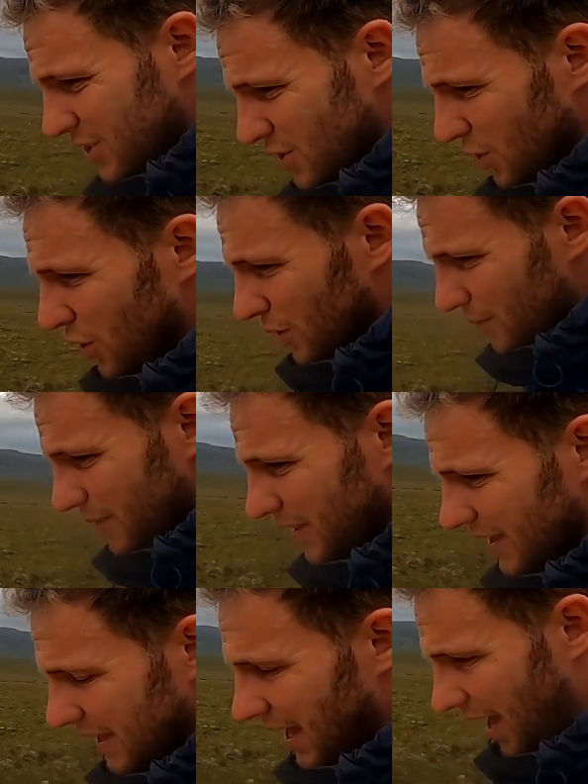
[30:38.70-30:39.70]
So
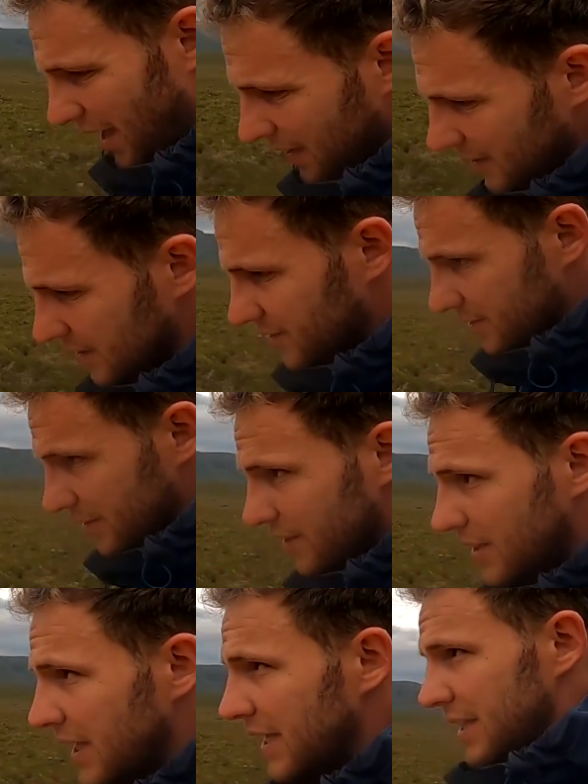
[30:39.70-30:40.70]
yeah,
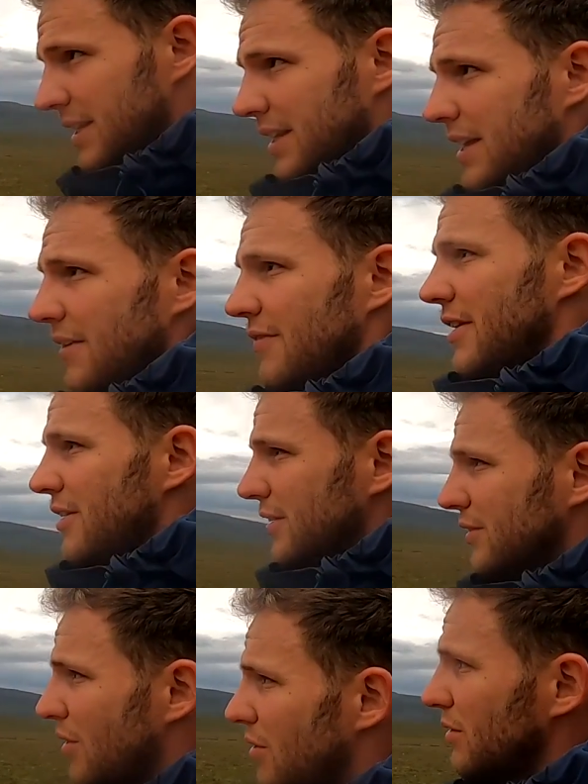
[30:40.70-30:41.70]
a very
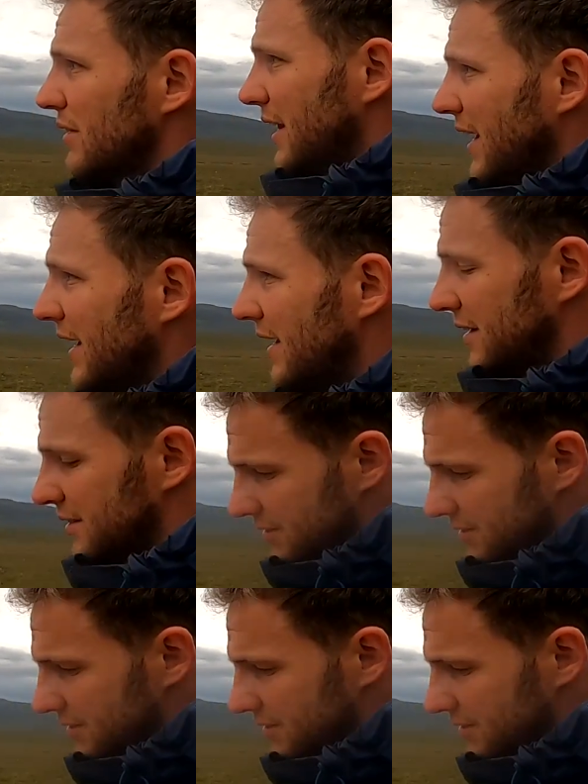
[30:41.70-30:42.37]
long day.